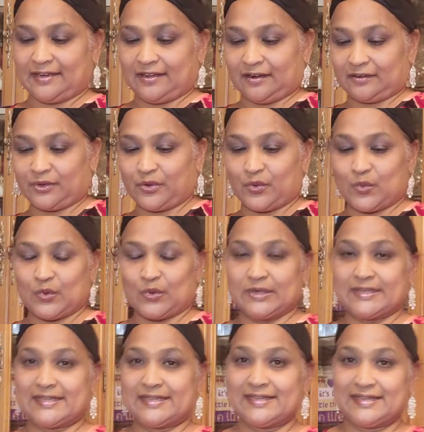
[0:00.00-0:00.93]
It got
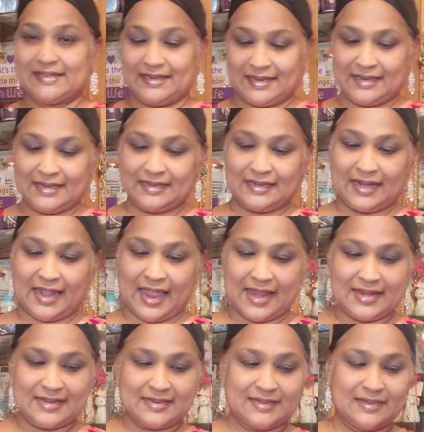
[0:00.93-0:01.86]
cold in the
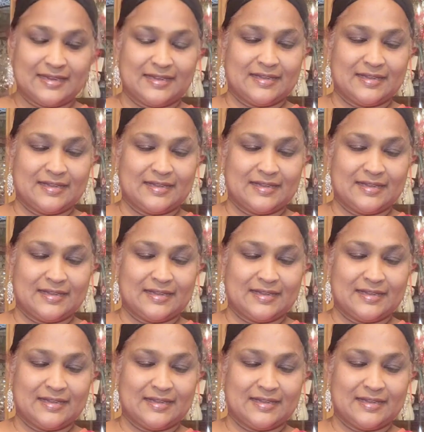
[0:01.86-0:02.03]
night.